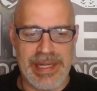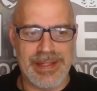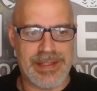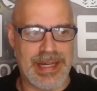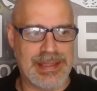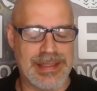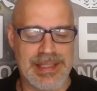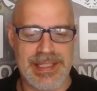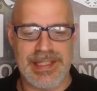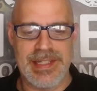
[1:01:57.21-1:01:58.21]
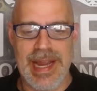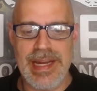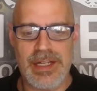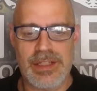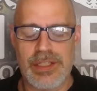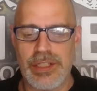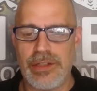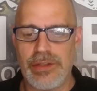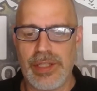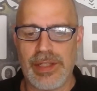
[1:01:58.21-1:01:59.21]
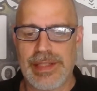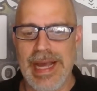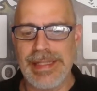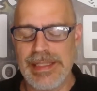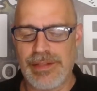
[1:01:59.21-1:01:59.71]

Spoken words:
It's like the snake dude. That's his